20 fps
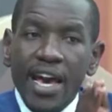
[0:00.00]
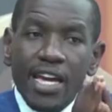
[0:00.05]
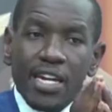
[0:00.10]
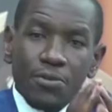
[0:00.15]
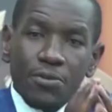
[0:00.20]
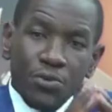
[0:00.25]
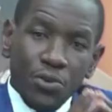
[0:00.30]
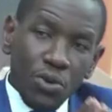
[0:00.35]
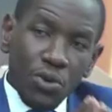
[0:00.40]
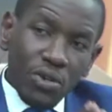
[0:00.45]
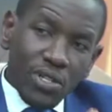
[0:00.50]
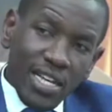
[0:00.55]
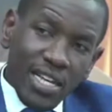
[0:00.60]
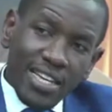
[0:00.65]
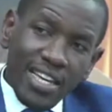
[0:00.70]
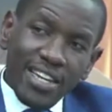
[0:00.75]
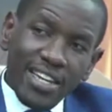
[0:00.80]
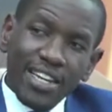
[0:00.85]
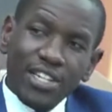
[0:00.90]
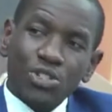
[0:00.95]
And if we go
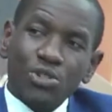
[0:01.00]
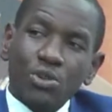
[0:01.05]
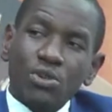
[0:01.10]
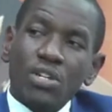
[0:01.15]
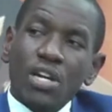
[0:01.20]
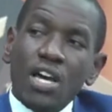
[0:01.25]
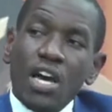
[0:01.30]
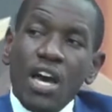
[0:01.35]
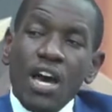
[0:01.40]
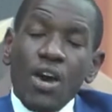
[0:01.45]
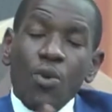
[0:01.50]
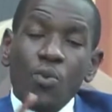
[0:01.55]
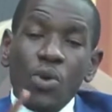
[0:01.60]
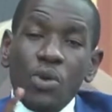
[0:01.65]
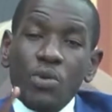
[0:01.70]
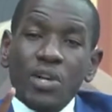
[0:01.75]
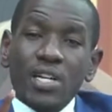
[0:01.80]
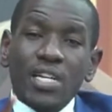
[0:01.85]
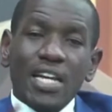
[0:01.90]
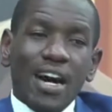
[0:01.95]
that direction,
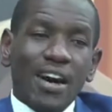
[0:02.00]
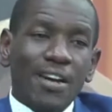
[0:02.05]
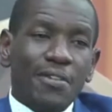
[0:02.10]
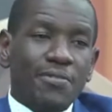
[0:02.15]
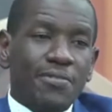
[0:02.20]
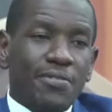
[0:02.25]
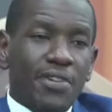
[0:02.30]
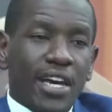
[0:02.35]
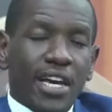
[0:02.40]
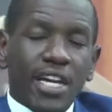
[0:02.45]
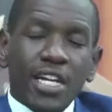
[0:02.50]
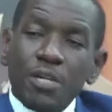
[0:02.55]
we will have